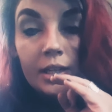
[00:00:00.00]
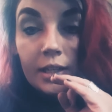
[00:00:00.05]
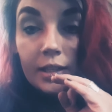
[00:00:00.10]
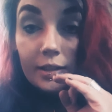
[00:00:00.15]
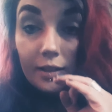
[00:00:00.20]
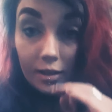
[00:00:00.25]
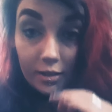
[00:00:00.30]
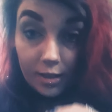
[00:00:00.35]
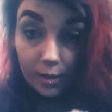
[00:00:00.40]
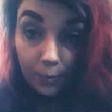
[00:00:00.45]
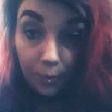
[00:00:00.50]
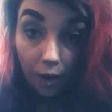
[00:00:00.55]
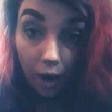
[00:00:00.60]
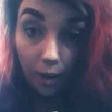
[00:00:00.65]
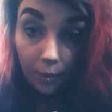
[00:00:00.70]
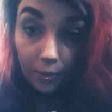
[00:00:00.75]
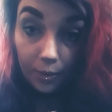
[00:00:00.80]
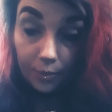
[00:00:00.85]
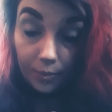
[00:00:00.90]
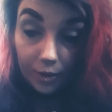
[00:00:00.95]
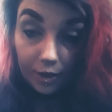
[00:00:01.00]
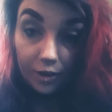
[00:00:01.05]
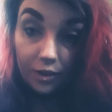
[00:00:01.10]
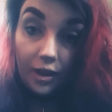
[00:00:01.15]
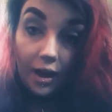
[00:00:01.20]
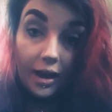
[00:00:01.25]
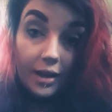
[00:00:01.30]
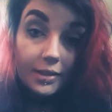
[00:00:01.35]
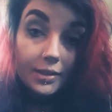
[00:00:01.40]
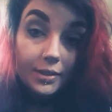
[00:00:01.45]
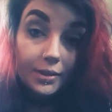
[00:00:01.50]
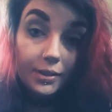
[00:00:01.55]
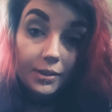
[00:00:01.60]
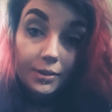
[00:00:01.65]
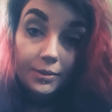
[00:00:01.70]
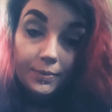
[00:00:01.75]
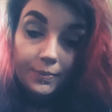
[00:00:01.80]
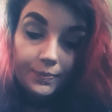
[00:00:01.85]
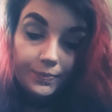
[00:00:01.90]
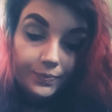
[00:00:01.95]
There's a problem with that,
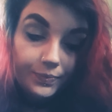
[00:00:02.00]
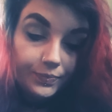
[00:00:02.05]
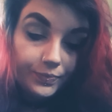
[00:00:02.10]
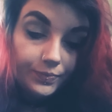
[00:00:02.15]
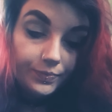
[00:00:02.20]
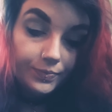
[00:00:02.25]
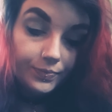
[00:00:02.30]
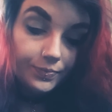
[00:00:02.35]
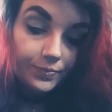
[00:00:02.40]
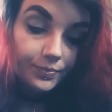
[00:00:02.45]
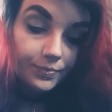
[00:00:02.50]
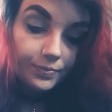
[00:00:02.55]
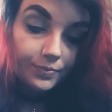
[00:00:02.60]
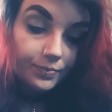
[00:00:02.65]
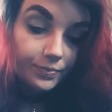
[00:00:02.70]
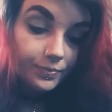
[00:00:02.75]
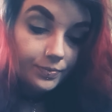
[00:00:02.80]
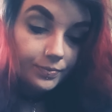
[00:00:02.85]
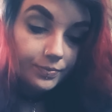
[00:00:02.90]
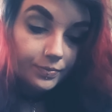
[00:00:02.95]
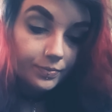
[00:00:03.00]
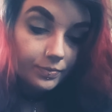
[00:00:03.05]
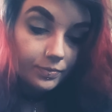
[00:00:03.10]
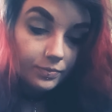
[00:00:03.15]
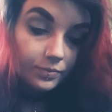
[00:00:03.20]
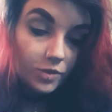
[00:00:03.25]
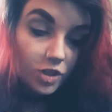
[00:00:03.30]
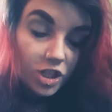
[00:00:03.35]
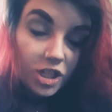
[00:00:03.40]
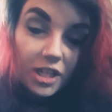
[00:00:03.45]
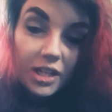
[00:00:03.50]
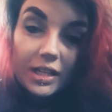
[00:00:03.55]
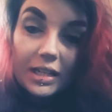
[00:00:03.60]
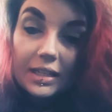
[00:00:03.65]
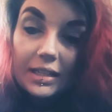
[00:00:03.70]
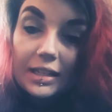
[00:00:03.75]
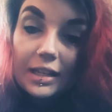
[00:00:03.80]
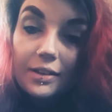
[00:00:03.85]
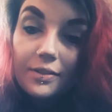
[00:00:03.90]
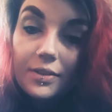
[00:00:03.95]
dude. She
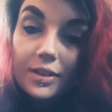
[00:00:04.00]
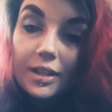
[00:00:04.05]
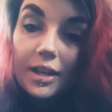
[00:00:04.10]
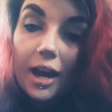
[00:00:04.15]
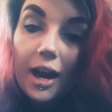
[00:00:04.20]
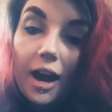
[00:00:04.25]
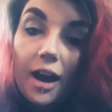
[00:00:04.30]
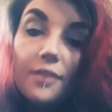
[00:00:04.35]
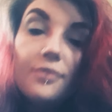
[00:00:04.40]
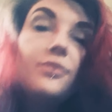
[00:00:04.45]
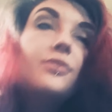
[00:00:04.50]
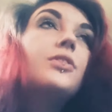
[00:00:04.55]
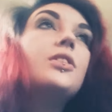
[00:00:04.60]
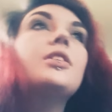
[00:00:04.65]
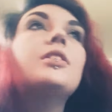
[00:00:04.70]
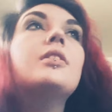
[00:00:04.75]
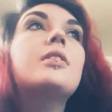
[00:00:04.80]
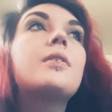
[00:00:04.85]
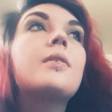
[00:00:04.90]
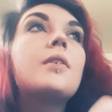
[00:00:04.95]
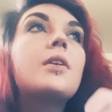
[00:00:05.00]
didn't even have the